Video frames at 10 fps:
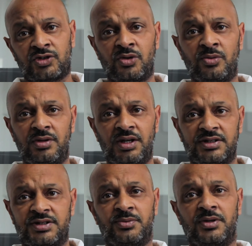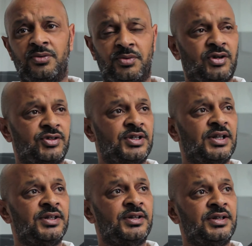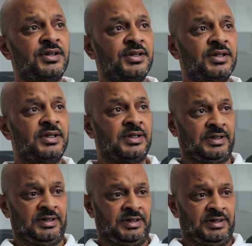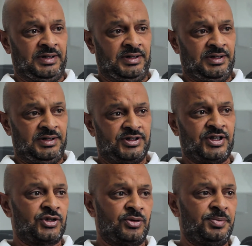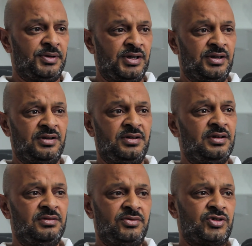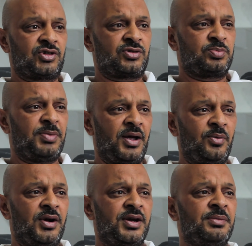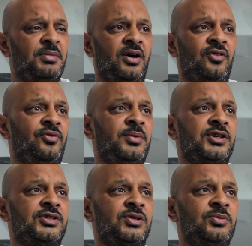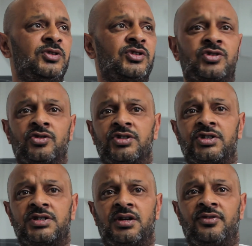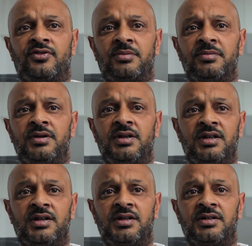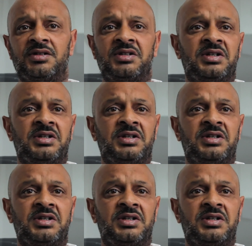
So, like I said, we got together and set up, and then we just, by word of mouth, basically, we just got the staff from here,